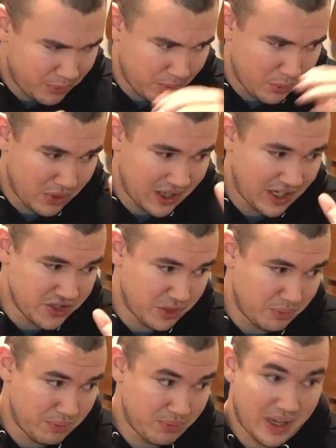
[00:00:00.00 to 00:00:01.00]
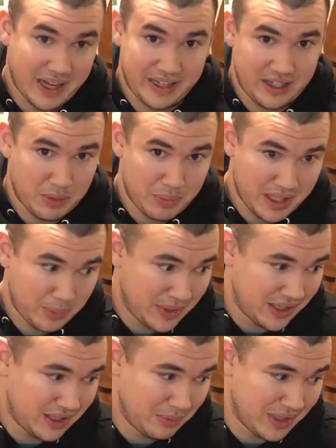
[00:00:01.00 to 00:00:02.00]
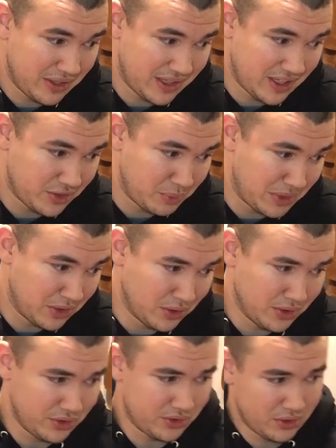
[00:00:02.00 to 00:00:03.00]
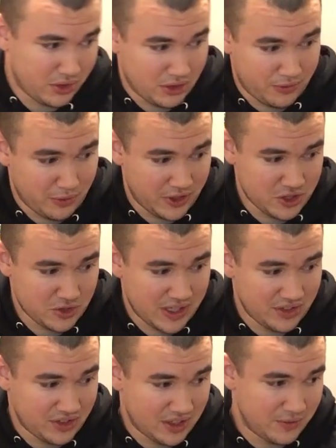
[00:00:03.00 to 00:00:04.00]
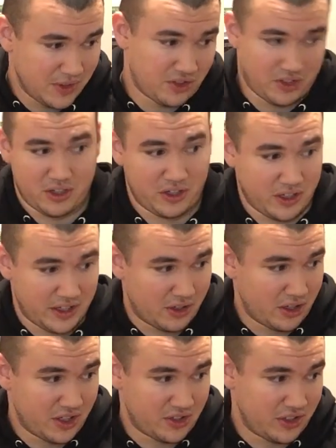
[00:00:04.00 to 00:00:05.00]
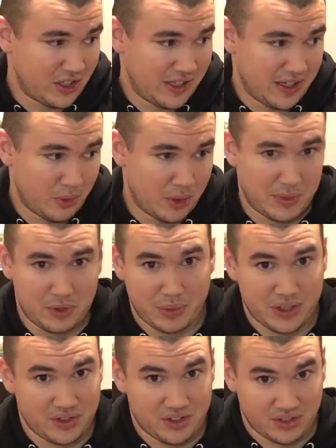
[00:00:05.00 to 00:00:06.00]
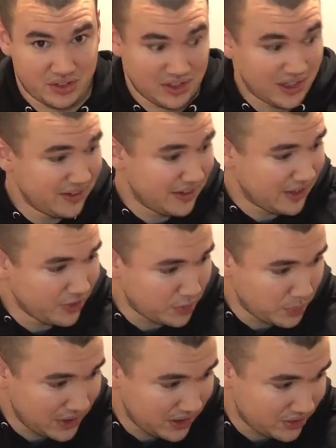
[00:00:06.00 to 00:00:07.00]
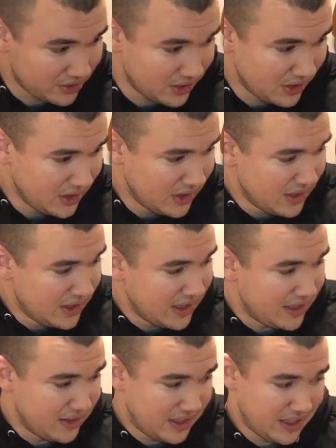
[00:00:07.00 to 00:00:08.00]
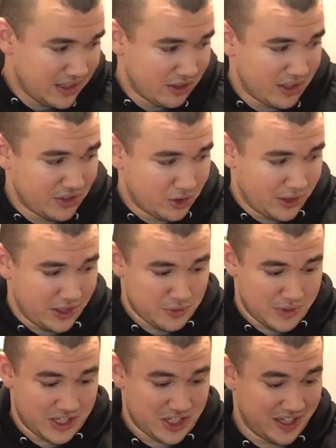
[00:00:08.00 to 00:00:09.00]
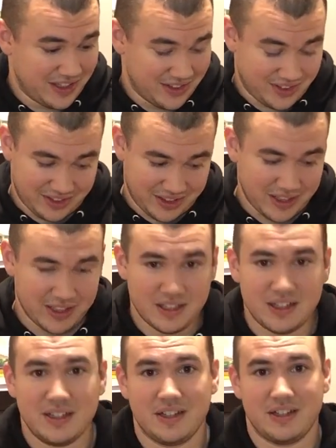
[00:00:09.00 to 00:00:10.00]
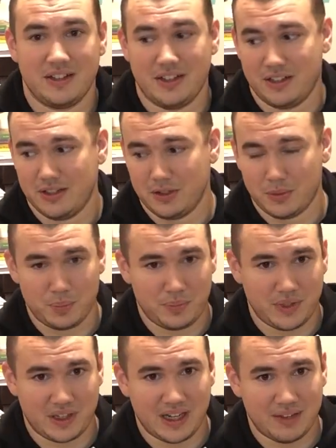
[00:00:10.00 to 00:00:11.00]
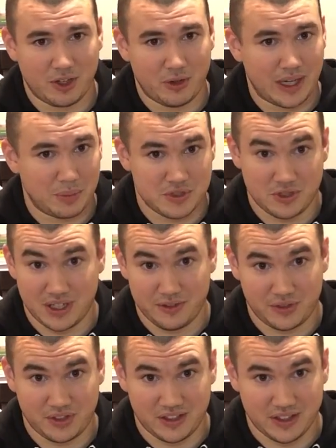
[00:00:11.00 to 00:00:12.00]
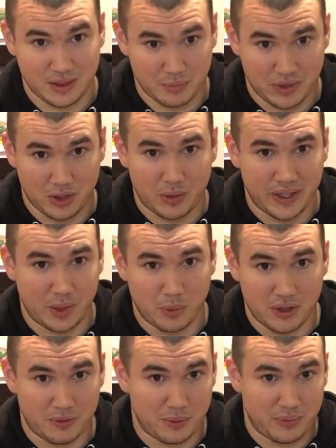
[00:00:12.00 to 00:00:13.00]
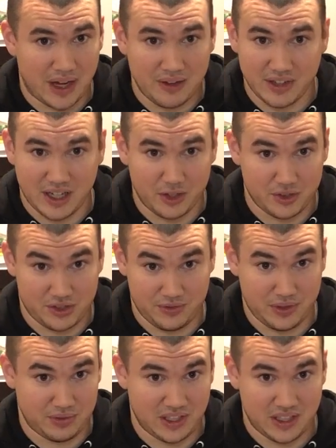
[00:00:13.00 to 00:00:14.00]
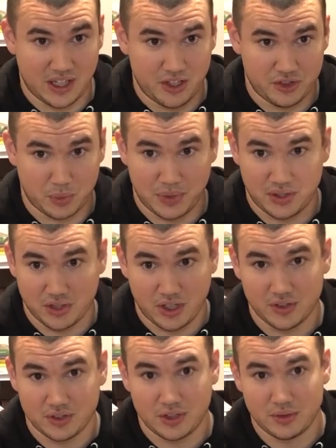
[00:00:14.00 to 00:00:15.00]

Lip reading: Whereas your hiking and backpacking, mountain house meals, your freeze-dried stuff, these are going to cost you anywhere between $6 and $10 a piece. And then your SOS rations, they're kind of a crapshoot. I've seen them go anywhere from $5 to $15 a piece also.